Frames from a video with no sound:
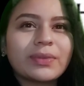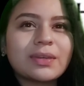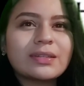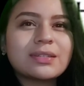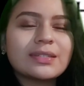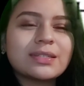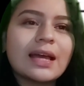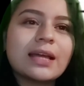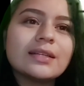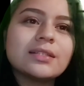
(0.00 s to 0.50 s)

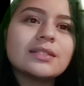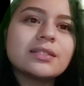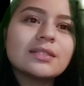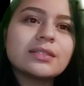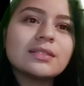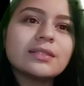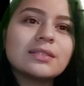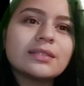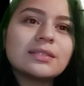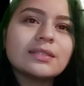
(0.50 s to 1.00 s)
since
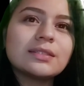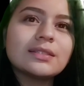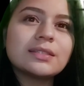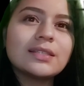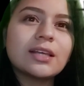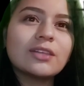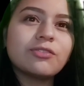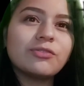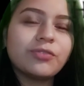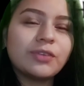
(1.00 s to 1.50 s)

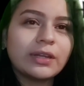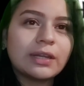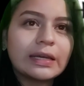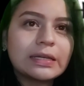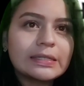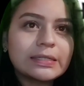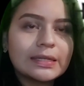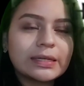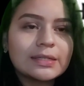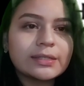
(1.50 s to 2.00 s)
that
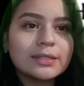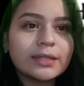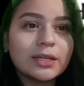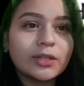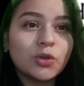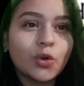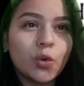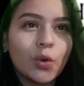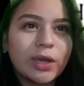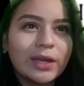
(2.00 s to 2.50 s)
finances
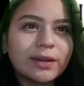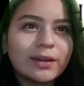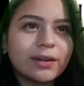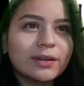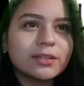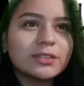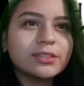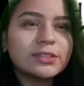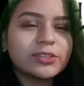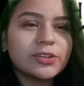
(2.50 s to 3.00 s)
it
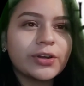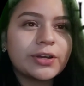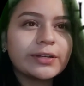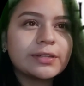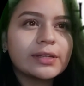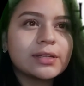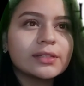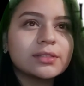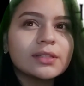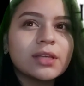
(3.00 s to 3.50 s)
quicker
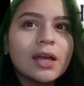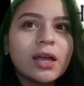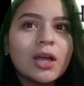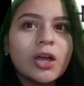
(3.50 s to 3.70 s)
turned out